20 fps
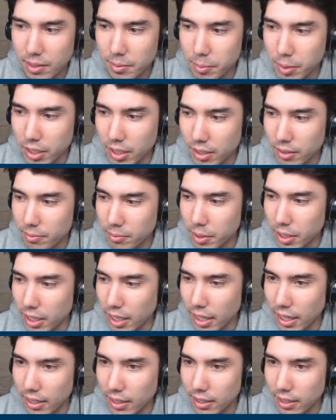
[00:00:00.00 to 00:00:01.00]
But
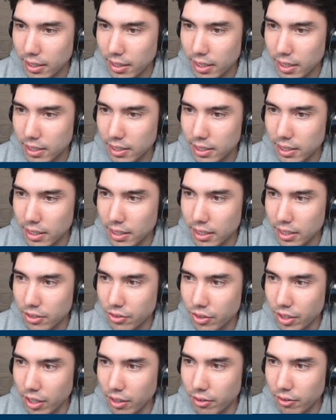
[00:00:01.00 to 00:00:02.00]
yeah, I think that's the end
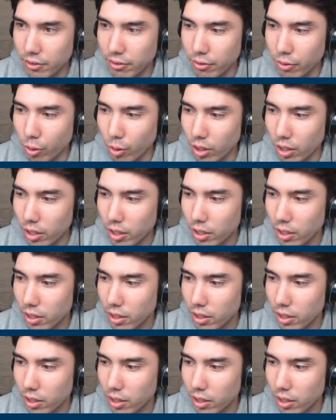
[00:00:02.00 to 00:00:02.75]
of round 4.